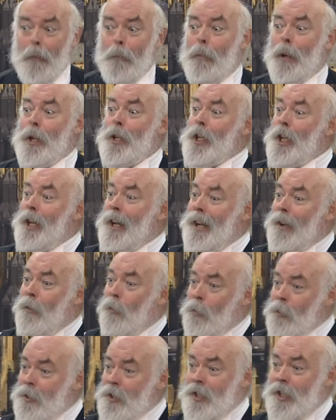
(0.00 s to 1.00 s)
But
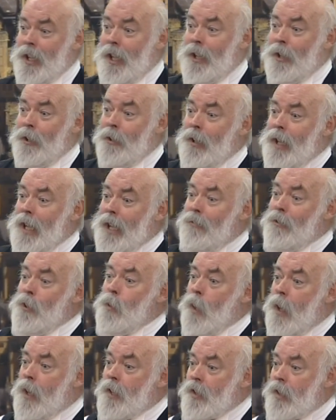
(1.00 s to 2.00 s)
also, if
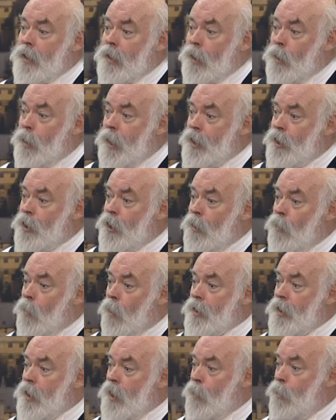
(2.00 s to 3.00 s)
you ask the question,
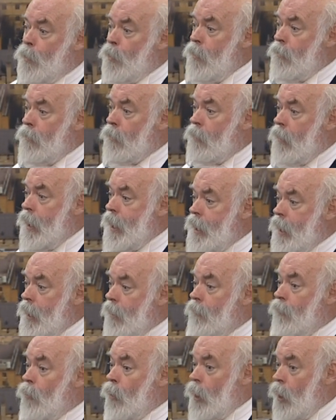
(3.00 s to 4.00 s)
what's the approval
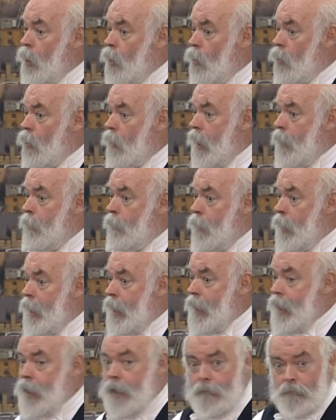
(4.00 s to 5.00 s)
rating for your
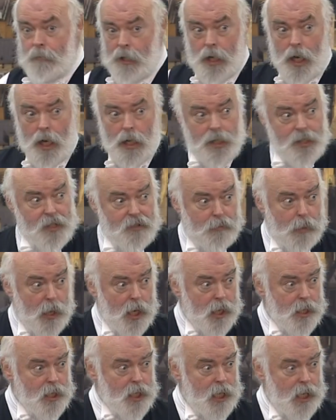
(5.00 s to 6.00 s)
MP, regardless of
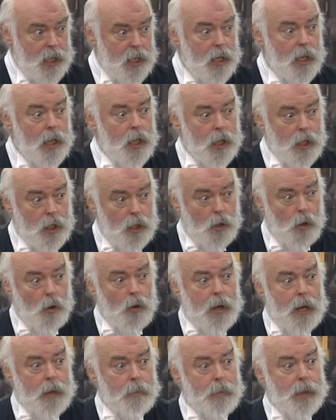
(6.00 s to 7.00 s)
party,
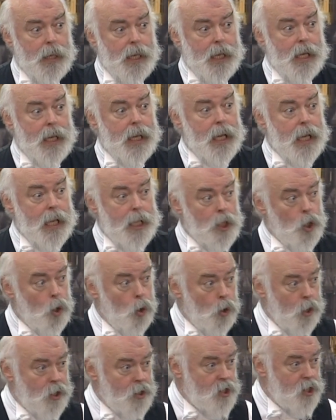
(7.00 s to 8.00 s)
your MP in
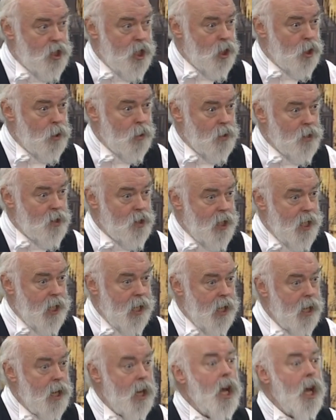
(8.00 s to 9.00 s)
your constituency,